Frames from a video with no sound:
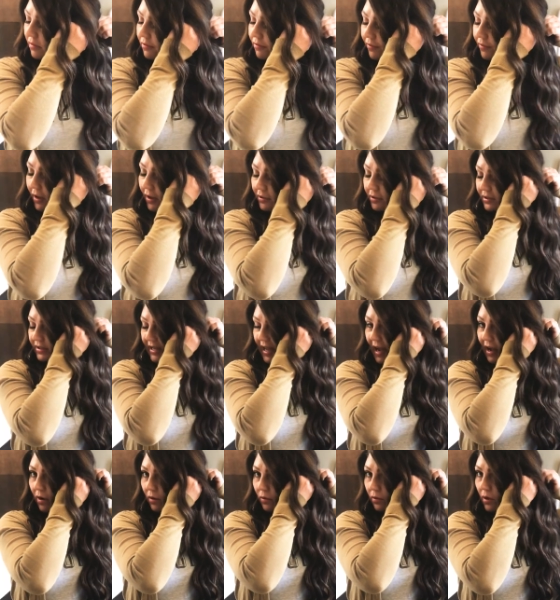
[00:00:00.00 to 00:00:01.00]
farther
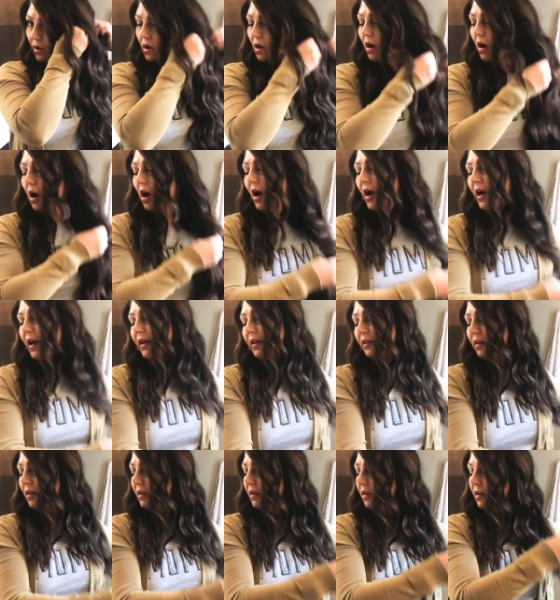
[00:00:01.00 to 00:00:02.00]
down
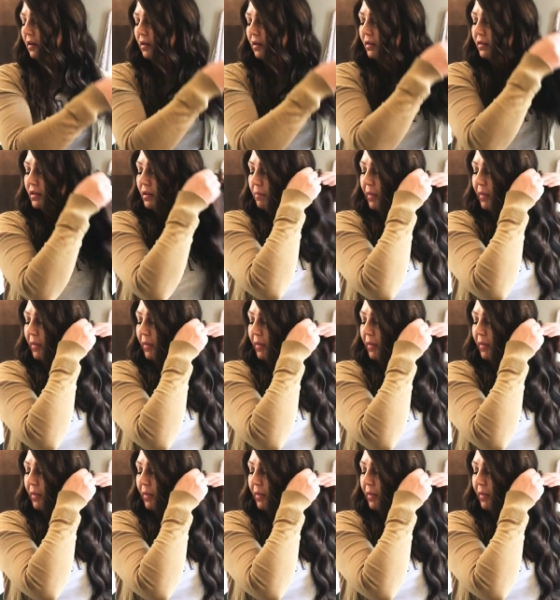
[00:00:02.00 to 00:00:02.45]
on the